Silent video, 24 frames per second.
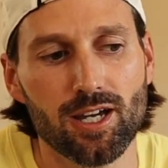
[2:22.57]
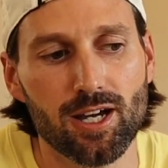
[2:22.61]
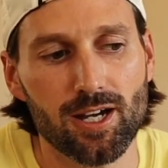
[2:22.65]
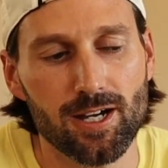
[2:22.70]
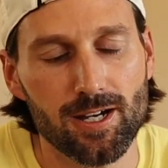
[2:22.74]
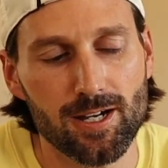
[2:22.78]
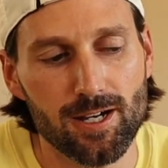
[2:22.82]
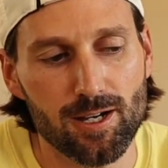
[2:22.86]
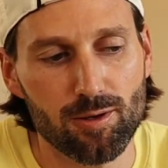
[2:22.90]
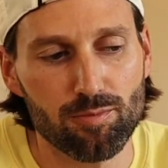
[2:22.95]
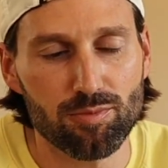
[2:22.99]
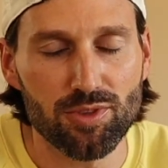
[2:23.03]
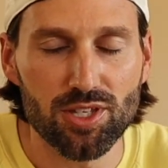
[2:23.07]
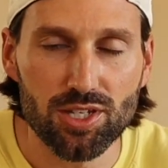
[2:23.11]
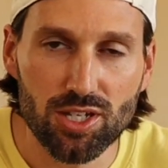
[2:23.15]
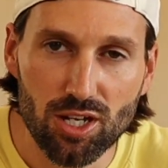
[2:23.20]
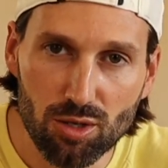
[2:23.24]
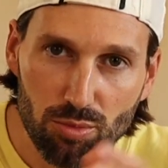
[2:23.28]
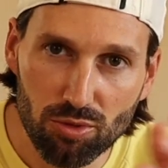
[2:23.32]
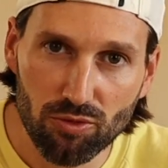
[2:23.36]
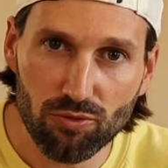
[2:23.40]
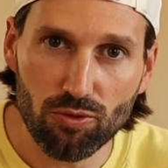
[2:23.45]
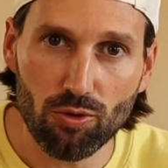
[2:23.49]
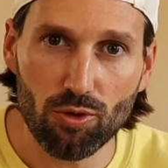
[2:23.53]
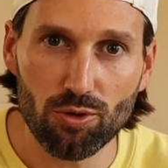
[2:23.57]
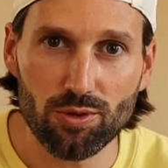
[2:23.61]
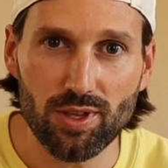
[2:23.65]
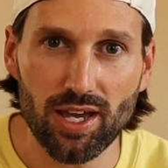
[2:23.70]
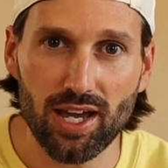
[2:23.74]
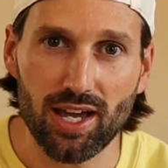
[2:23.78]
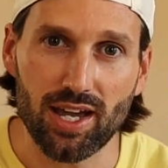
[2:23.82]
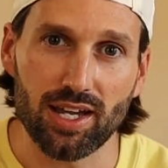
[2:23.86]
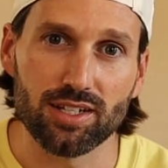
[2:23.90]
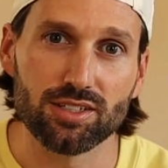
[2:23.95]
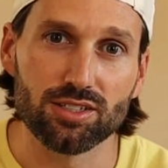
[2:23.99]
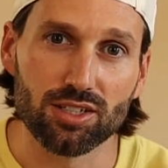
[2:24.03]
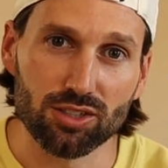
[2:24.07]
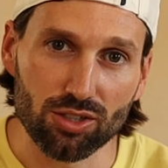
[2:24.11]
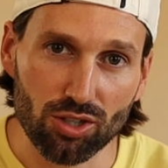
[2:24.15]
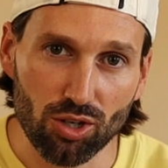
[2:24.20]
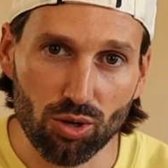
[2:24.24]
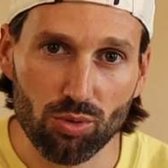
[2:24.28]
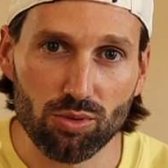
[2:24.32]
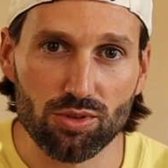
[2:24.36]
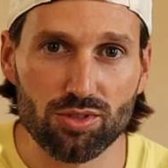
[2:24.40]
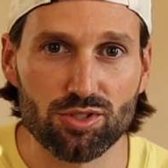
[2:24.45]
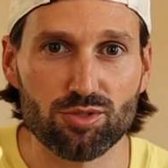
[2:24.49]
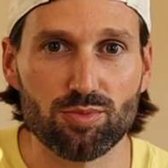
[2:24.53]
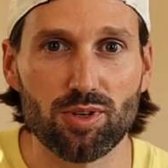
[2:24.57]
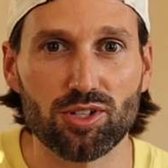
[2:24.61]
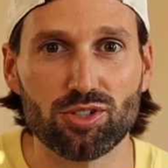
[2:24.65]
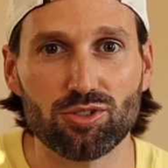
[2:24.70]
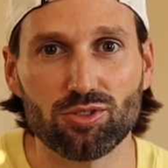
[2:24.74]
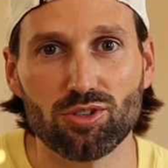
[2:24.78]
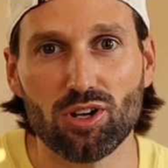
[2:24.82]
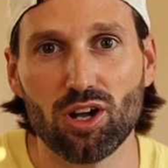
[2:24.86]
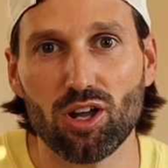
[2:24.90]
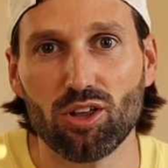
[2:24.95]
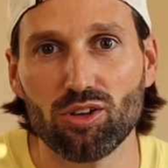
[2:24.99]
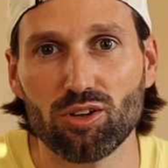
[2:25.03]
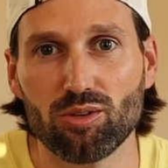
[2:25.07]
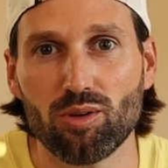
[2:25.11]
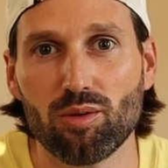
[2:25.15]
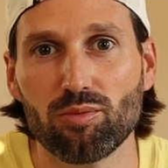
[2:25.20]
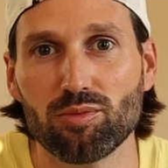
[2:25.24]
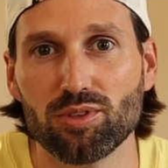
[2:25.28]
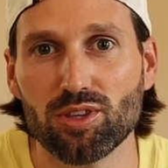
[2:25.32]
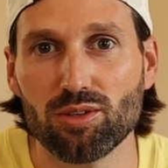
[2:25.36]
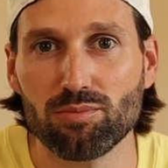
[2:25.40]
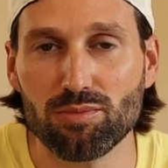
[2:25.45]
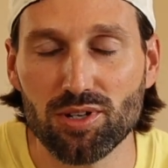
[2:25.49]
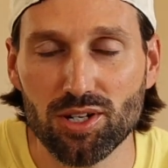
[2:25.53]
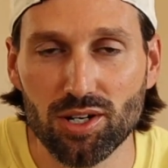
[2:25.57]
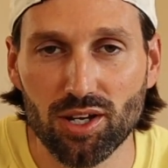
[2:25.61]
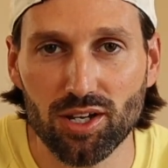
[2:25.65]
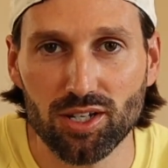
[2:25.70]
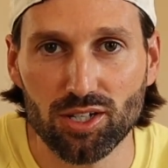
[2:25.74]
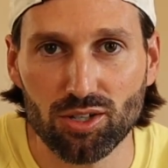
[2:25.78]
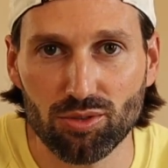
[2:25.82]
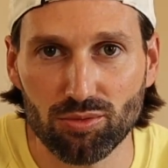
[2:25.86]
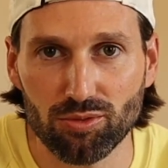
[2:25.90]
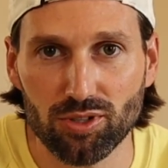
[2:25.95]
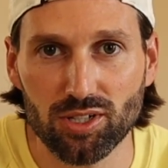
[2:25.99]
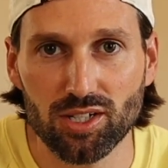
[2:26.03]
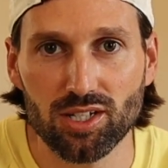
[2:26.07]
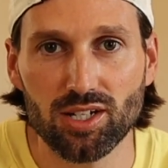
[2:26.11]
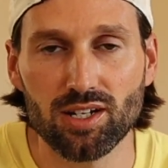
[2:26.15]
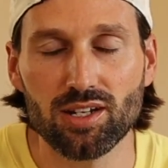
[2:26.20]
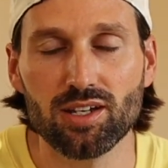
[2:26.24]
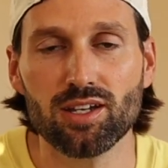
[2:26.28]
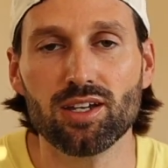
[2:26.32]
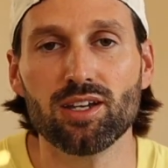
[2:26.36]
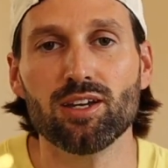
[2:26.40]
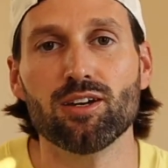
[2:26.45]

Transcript: The year before that, I did go with a special color. I went with the Midnight Green.